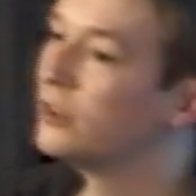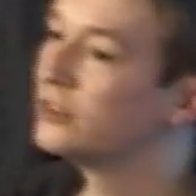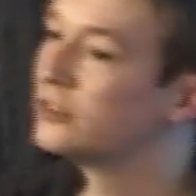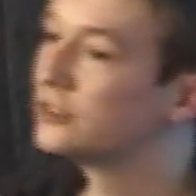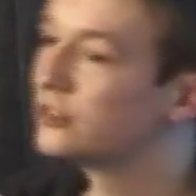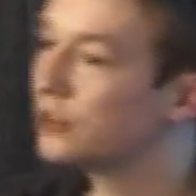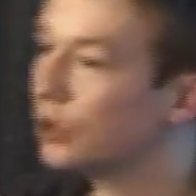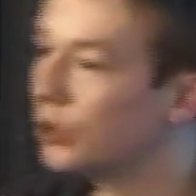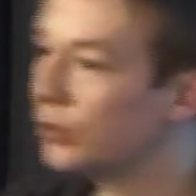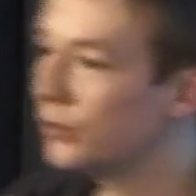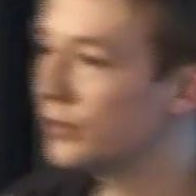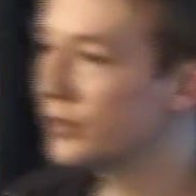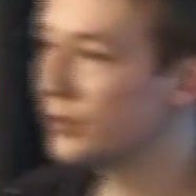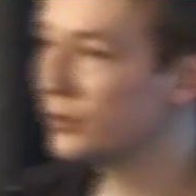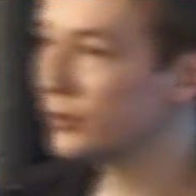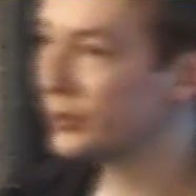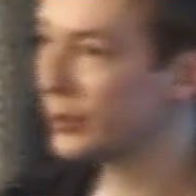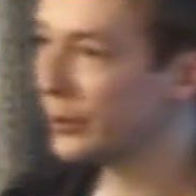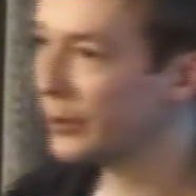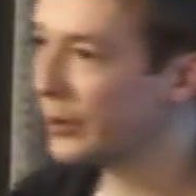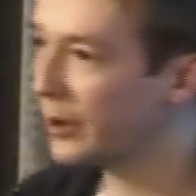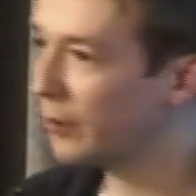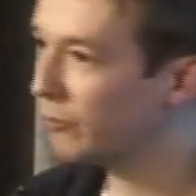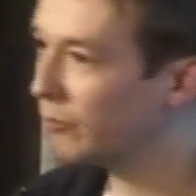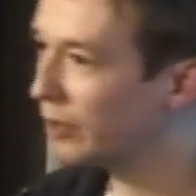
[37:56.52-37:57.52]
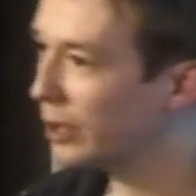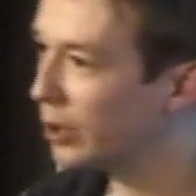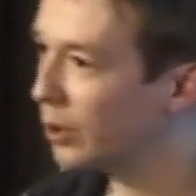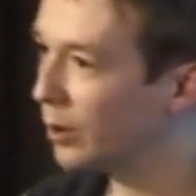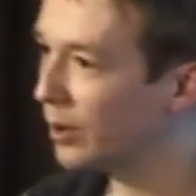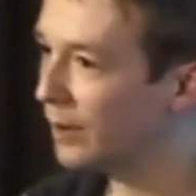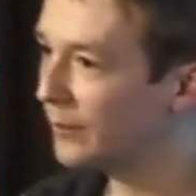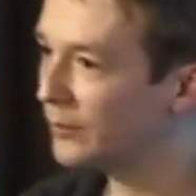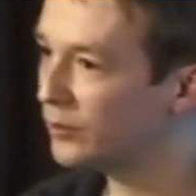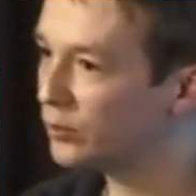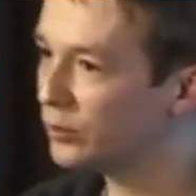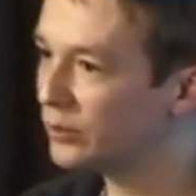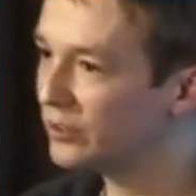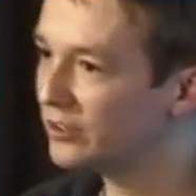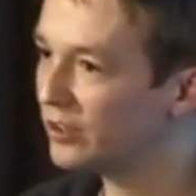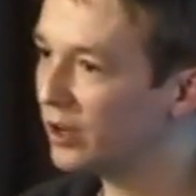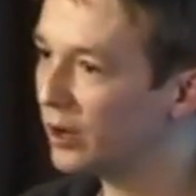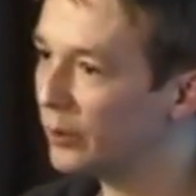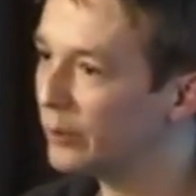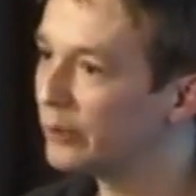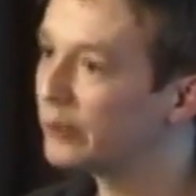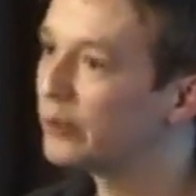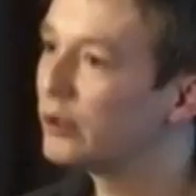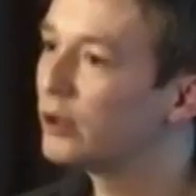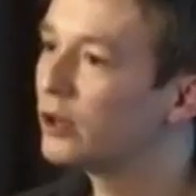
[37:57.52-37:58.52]
solving the requirements we
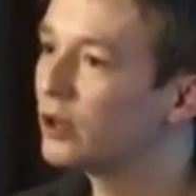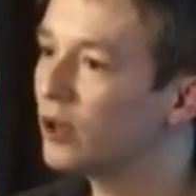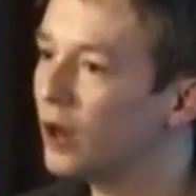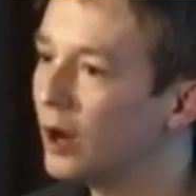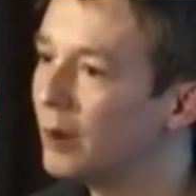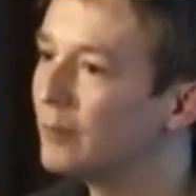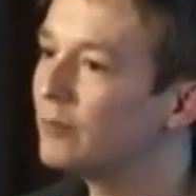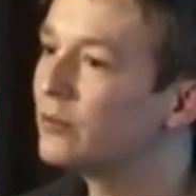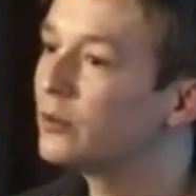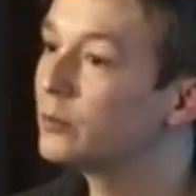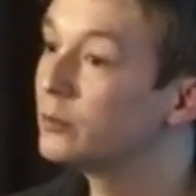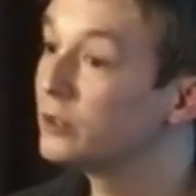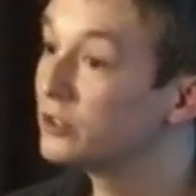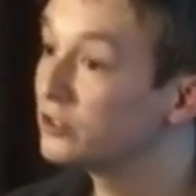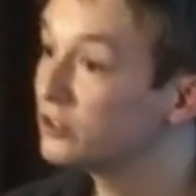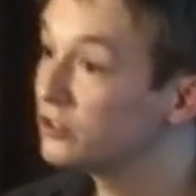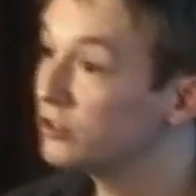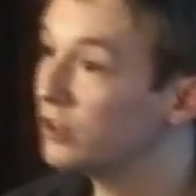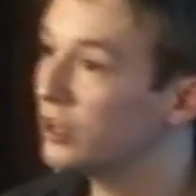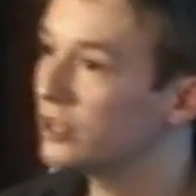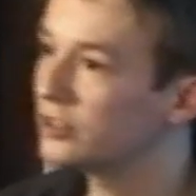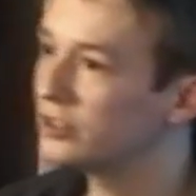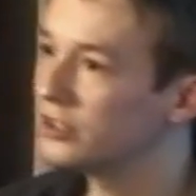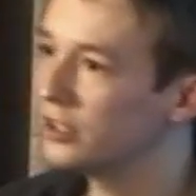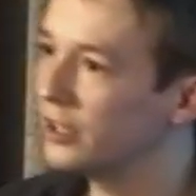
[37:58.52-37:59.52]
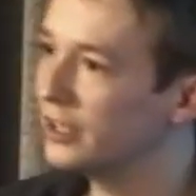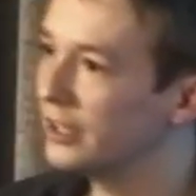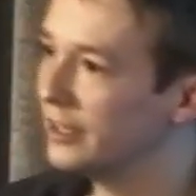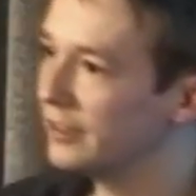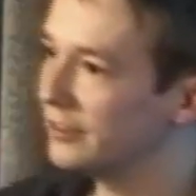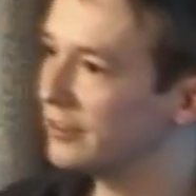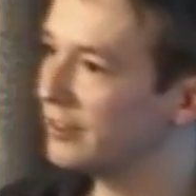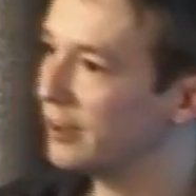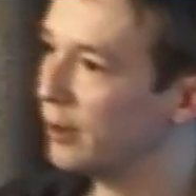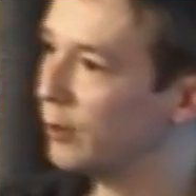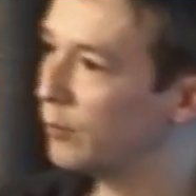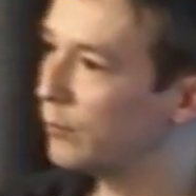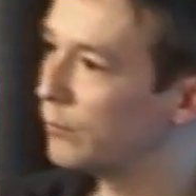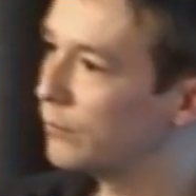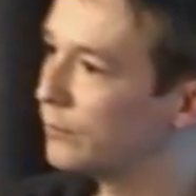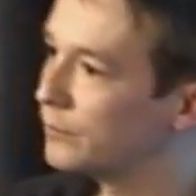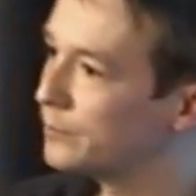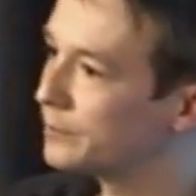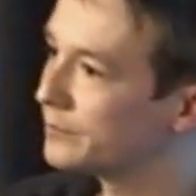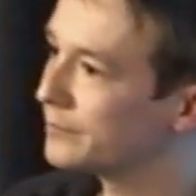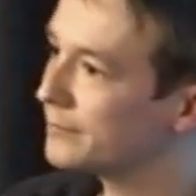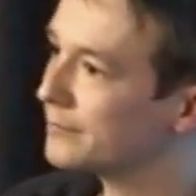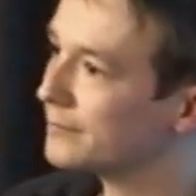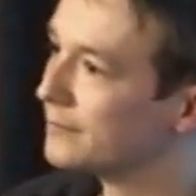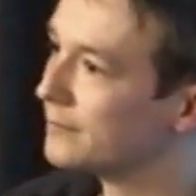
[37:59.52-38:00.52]
start with, come from the structure itself.
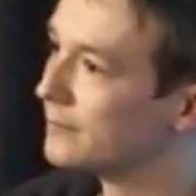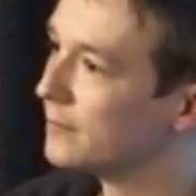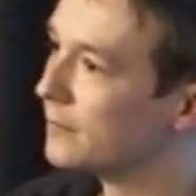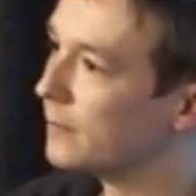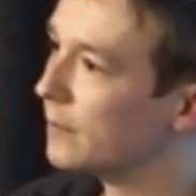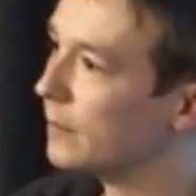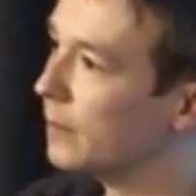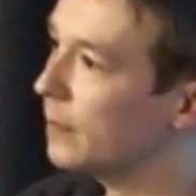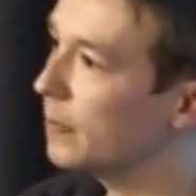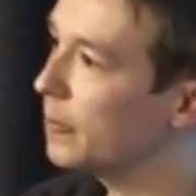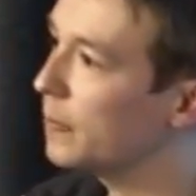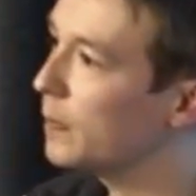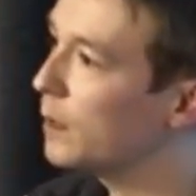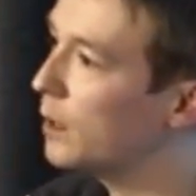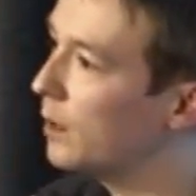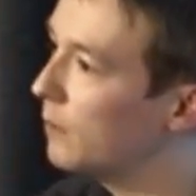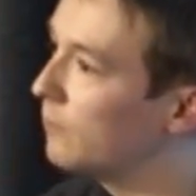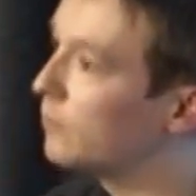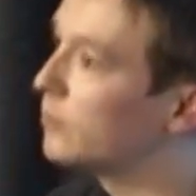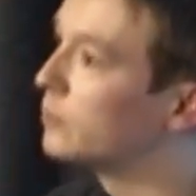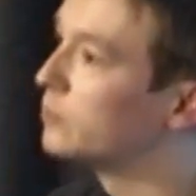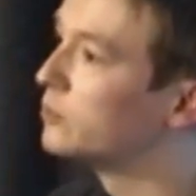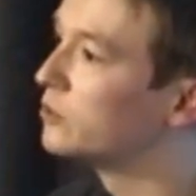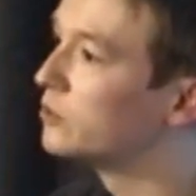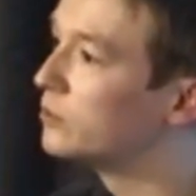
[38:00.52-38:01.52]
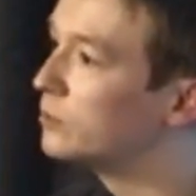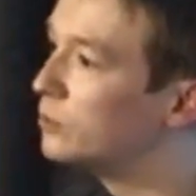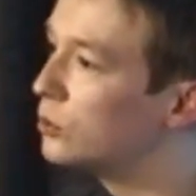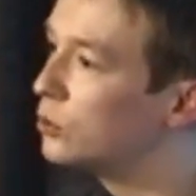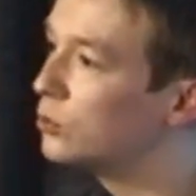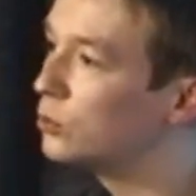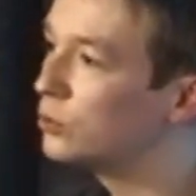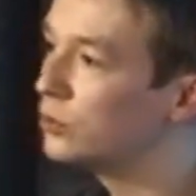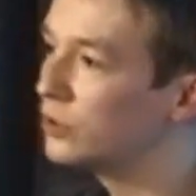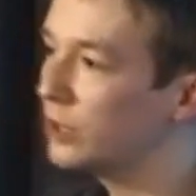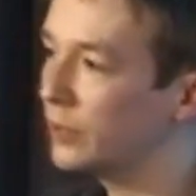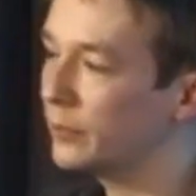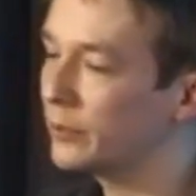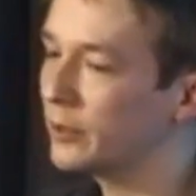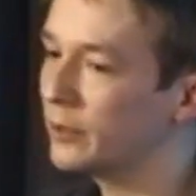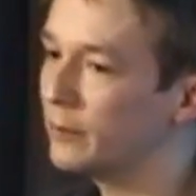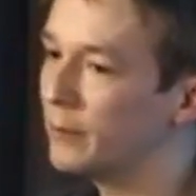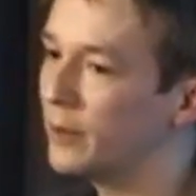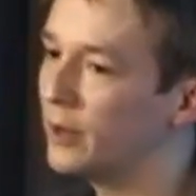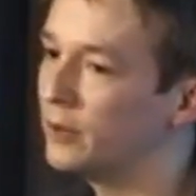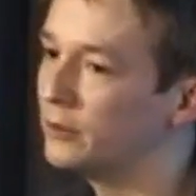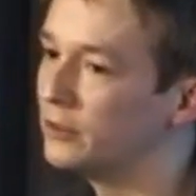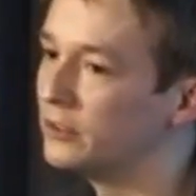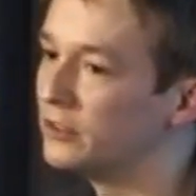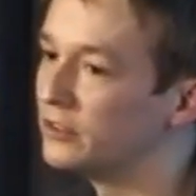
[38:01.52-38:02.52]
Come from small, dumb
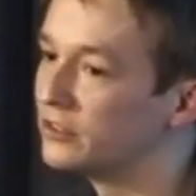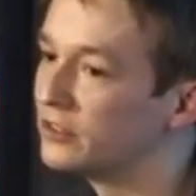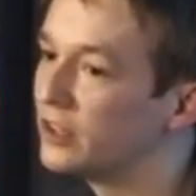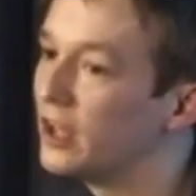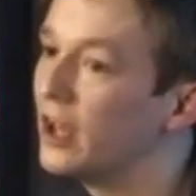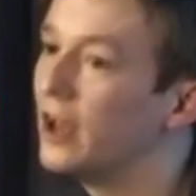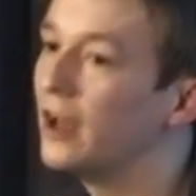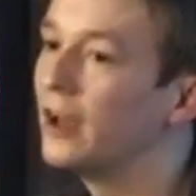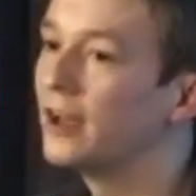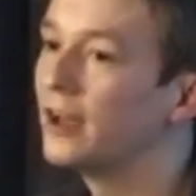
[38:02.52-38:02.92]
components